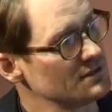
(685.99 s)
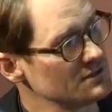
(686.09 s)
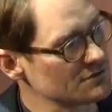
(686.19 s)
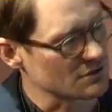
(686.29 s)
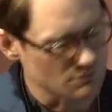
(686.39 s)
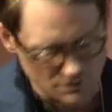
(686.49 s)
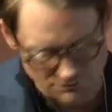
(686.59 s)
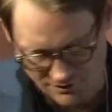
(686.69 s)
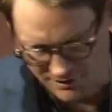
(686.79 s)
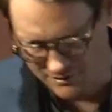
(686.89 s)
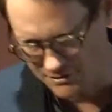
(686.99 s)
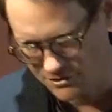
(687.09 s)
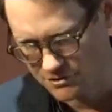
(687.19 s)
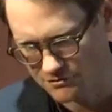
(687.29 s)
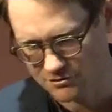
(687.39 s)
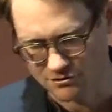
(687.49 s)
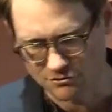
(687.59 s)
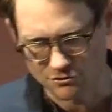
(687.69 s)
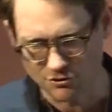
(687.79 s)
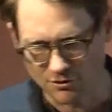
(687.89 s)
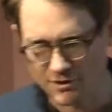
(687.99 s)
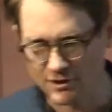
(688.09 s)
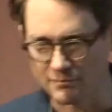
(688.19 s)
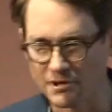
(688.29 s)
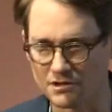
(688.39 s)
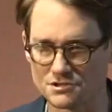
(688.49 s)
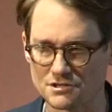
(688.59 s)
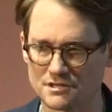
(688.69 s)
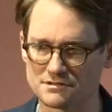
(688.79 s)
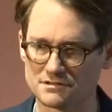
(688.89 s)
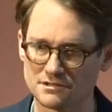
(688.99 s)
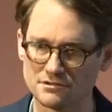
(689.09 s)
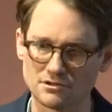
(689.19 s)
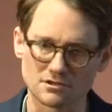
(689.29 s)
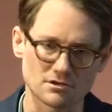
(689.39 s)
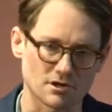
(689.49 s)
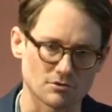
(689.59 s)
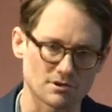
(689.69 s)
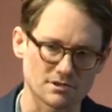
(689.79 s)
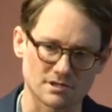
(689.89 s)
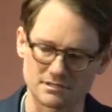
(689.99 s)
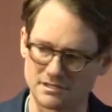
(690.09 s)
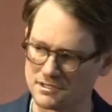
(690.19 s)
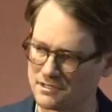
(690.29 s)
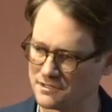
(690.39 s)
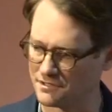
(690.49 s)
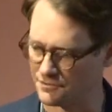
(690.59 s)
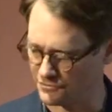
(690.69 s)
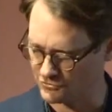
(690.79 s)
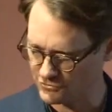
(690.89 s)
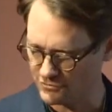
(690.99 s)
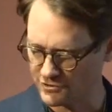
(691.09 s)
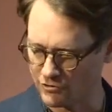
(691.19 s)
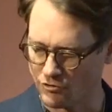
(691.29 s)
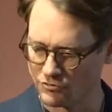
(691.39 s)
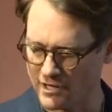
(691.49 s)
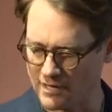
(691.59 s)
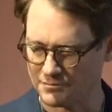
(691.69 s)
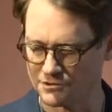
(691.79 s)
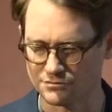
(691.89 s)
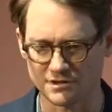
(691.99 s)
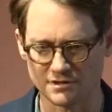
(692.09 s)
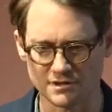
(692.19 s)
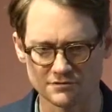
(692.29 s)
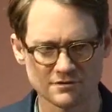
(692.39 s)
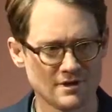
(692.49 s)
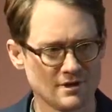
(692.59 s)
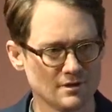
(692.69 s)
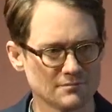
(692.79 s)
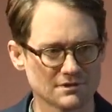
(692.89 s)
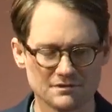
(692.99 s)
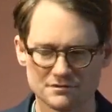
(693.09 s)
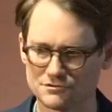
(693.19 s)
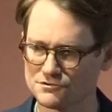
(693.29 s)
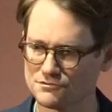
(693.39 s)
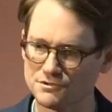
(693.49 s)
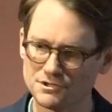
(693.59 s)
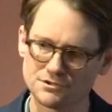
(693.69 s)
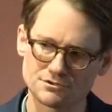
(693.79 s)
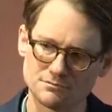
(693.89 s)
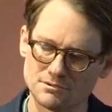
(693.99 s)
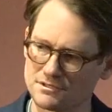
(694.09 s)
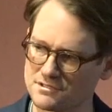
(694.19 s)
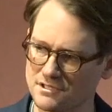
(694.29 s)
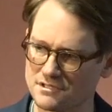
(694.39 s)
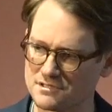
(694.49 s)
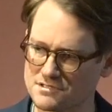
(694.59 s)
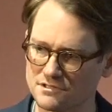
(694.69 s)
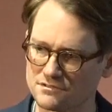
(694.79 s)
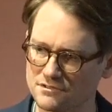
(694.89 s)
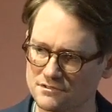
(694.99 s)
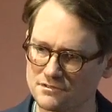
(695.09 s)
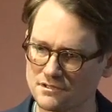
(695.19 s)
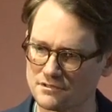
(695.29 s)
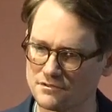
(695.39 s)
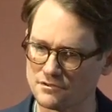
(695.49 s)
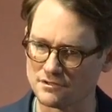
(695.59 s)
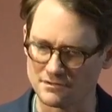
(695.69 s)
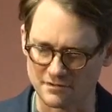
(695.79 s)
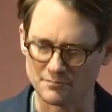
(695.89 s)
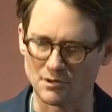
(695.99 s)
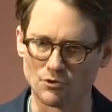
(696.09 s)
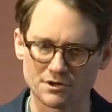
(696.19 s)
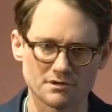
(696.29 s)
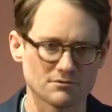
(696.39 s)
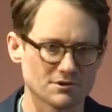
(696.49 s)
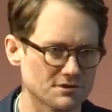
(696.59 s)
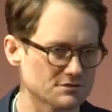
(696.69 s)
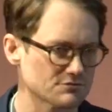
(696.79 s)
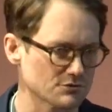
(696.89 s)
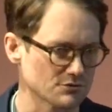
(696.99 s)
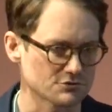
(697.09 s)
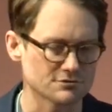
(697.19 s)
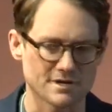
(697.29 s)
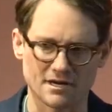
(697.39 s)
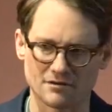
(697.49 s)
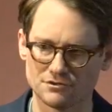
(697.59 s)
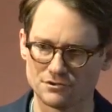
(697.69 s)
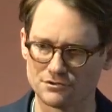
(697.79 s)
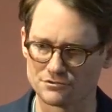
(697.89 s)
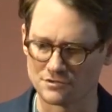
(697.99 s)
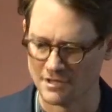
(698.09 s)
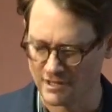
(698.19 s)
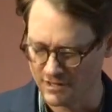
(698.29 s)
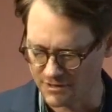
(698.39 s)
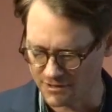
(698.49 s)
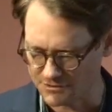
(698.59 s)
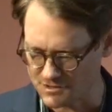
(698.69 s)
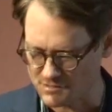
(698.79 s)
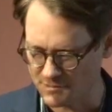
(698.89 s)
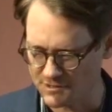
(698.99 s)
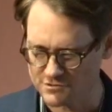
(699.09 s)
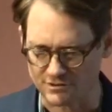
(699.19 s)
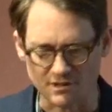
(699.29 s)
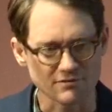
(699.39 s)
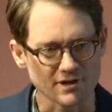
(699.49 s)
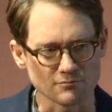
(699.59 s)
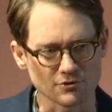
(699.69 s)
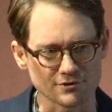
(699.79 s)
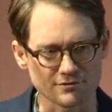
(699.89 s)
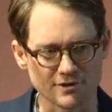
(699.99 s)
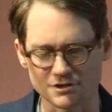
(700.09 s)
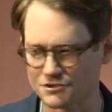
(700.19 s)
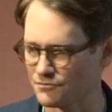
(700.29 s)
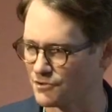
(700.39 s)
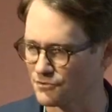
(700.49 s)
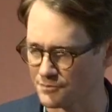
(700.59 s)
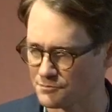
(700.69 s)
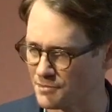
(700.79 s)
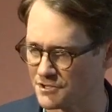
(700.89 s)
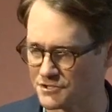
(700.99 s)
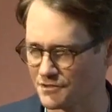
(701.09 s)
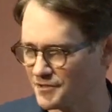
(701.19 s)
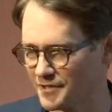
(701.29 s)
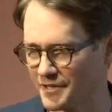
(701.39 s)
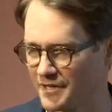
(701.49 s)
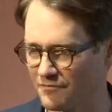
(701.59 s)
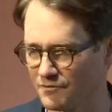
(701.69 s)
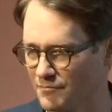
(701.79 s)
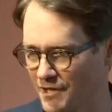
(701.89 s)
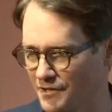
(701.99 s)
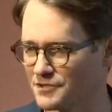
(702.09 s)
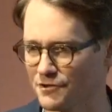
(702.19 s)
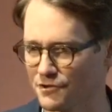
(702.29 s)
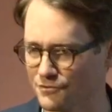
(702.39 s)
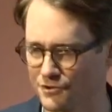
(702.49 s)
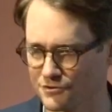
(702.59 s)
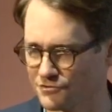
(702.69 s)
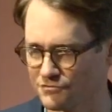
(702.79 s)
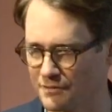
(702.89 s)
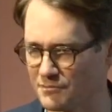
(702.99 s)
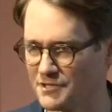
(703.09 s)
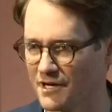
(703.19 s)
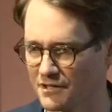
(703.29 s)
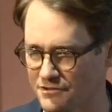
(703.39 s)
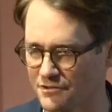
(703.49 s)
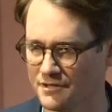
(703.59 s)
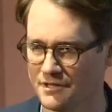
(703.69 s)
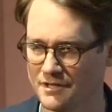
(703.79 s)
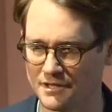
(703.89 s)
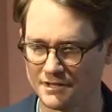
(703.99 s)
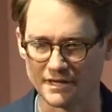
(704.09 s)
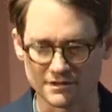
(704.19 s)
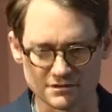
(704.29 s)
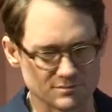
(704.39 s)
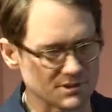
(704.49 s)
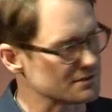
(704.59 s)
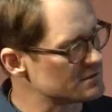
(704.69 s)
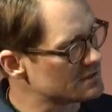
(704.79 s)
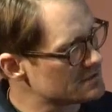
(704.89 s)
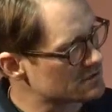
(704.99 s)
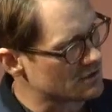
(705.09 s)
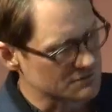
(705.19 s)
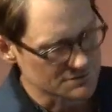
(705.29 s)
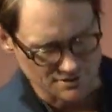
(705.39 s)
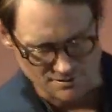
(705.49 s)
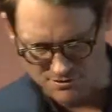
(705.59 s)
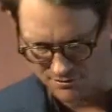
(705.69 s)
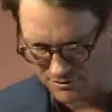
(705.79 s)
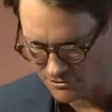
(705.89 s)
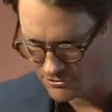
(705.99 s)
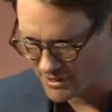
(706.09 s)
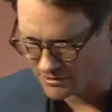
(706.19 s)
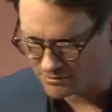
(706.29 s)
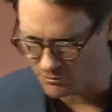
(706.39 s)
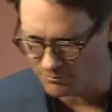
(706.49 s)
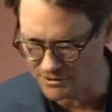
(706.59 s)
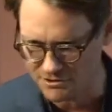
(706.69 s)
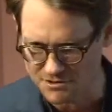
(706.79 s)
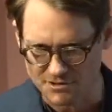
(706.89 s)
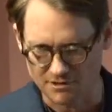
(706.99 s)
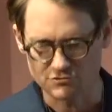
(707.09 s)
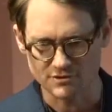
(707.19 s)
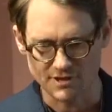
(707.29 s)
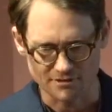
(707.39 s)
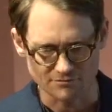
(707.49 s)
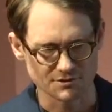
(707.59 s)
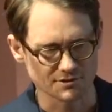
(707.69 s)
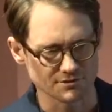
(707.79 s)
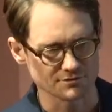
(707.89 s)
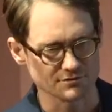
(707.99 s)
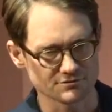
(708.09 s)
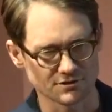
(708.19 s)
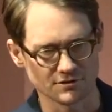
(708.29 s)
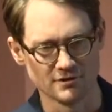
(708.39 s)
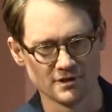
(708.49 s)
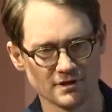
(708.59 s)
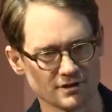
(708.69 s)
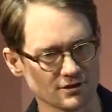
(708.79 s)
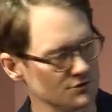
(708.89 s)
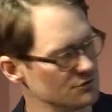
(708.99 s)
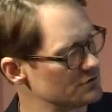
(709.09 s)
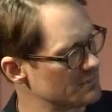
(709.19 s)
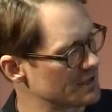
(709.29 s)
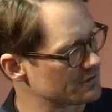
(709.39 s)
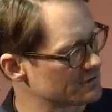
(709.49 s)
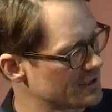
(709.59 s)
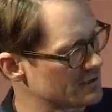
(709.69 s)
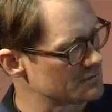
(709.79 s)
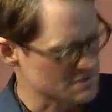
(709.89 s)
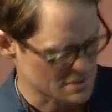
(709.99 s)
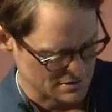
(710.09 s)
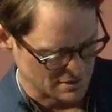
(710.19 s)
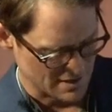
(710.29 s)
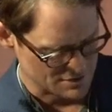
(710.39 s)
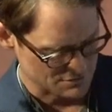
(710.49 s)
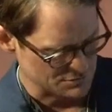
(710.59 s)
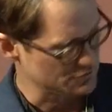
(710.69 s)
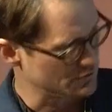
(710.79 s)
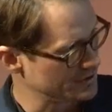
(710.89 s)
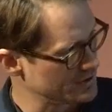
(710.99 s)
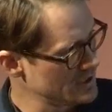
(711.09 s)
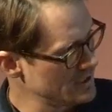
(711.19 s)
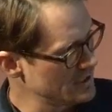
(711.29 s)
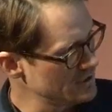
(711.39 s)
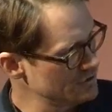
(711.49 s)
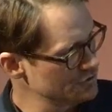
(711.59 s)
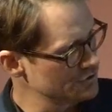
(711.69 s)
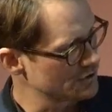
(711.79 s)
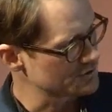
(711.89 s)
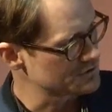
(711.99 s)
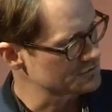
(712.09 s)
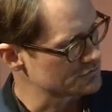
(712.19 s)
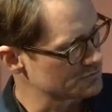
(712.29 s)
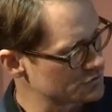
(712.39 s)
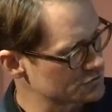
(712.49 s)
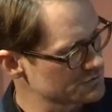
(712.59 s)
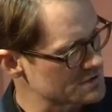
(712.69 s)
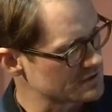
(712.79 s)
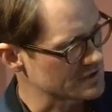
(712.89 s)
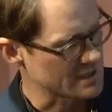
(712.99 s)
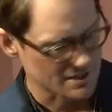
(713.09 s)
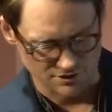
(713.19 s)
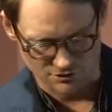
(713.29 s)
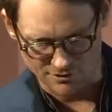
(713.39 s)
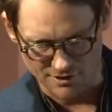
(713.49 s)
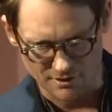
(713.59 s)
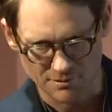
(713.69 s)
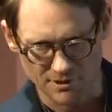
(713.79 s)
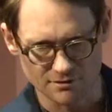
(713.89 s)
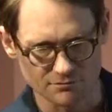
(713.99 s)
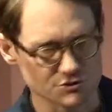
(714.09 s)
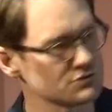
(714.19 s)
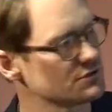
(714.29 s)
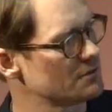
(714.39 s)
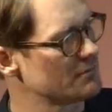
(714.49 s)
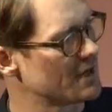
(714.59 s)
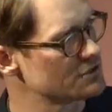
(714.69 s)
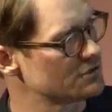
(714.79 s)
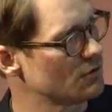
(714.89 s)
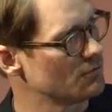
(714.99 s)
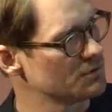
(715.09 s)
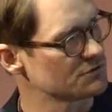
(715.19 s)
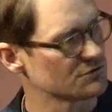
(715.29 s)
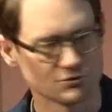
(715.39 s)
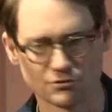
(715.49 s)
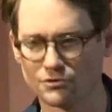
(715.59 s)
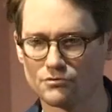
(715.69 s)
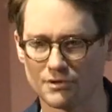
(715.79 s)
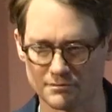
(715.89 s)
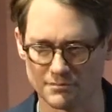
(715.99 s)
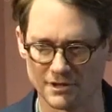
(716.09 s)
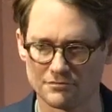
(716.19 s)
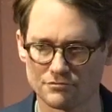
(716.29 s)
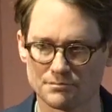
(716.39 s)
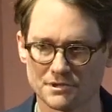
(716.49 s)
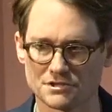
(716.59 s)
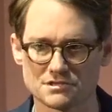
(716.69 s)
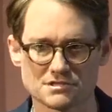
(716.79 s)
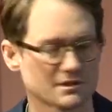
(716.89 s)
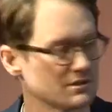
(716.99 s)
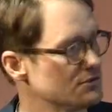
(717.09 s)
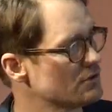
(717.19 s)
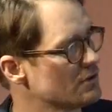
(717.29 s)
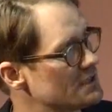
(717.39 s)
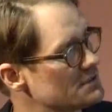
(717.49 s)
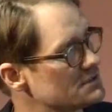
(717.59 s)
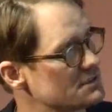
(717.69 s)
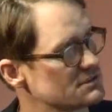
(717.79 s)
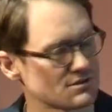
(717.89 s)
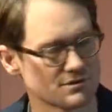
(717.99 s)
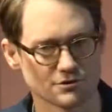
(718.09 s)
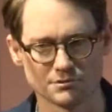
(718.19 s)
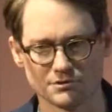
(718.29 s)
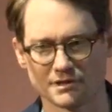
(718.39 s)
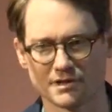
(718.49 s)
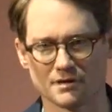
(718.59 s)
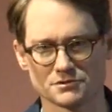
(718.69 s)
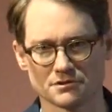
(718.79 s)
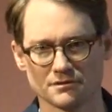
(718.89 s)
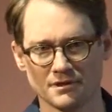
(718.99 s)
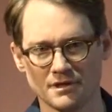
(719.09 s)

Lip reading: These are the qualifying conditions in New York. I apologize, I did look quickly at Connecticut, that there is certainly overlap between these, but these are severe debilitating diseases. And as I've been working with this for 2.5 years, in our dispensary I've had more interaction with CRPS patients than I have in my entire career as a family doctor. And that is because these oftentimes are the intractable patients that have tried everything under the sun and are using medical cannabis as a last resort. In New York, this was most recently added. Chronic pain, which you could imagine, opens the door quite a bit for patients that can utilize this as a therapeutic option.